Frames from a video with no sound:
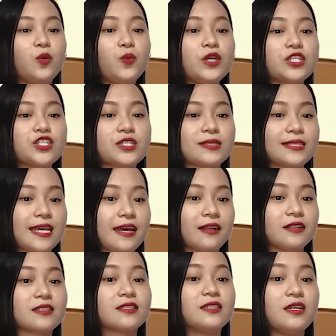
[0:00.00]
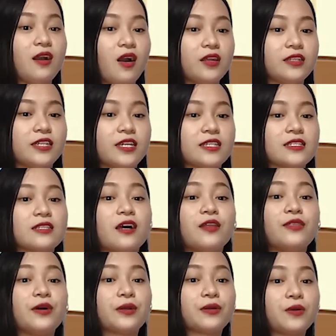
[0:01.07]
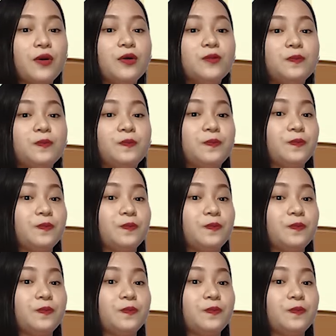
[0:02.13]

which tells the audience the role